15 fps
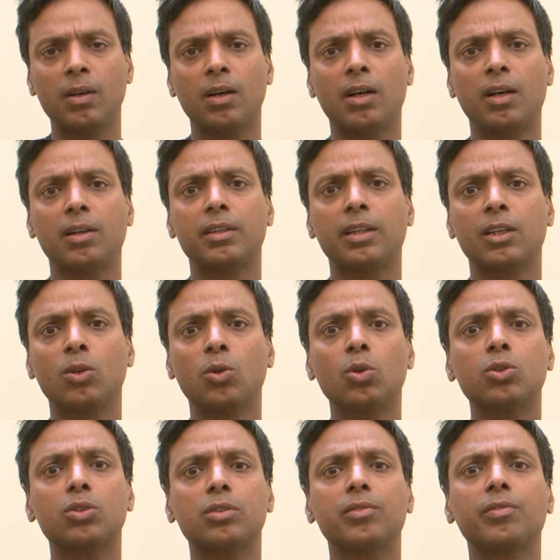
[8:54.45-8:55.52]
that
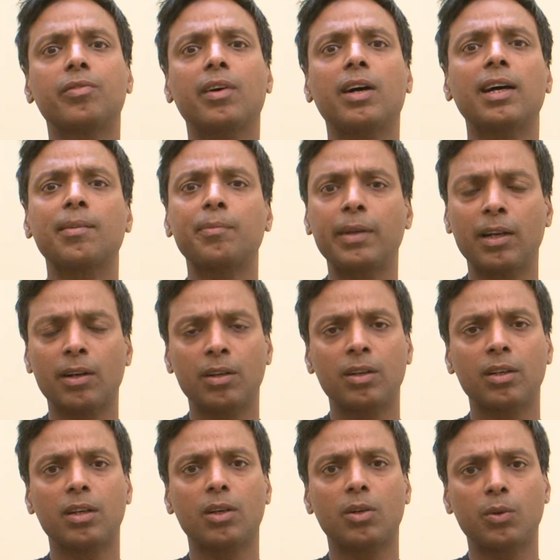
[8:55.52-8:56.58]
goes far beyond
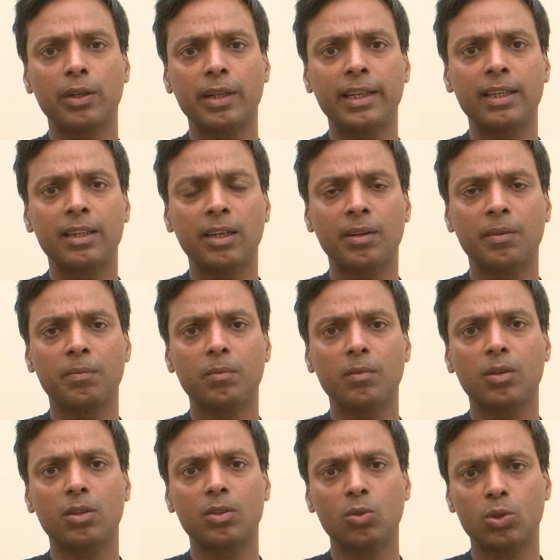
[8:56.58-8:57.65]
only the
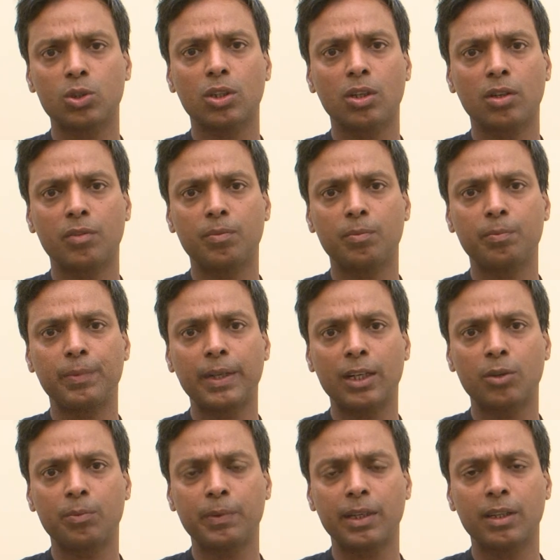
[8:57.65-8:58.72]
notion of
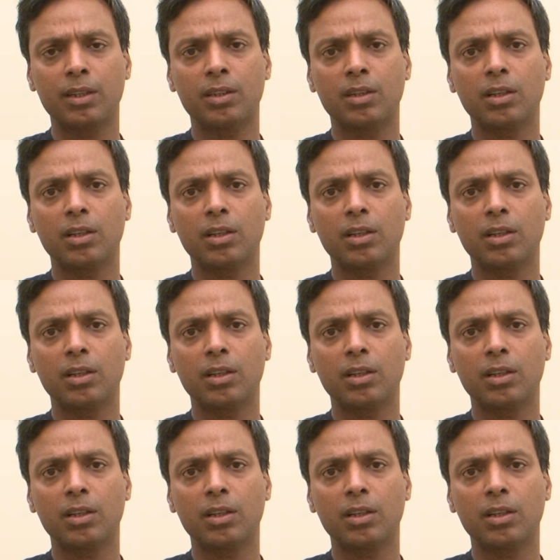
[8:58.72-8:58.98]
peer-to-peer